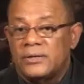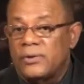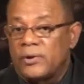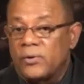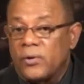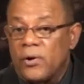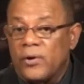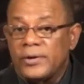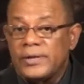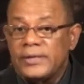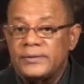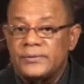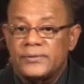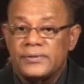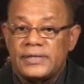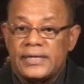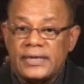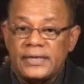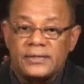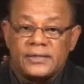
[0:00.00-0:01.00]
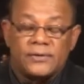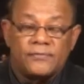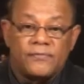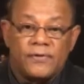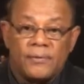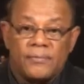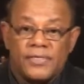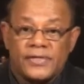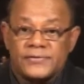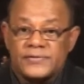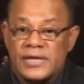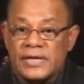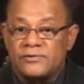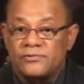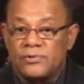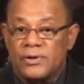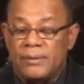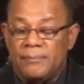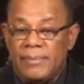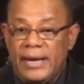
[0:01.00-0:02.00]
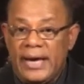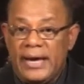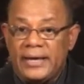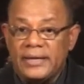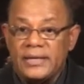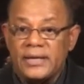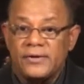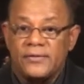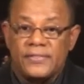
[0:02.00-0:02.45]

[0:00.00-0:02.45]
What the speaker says: Now, according to data from the central bank,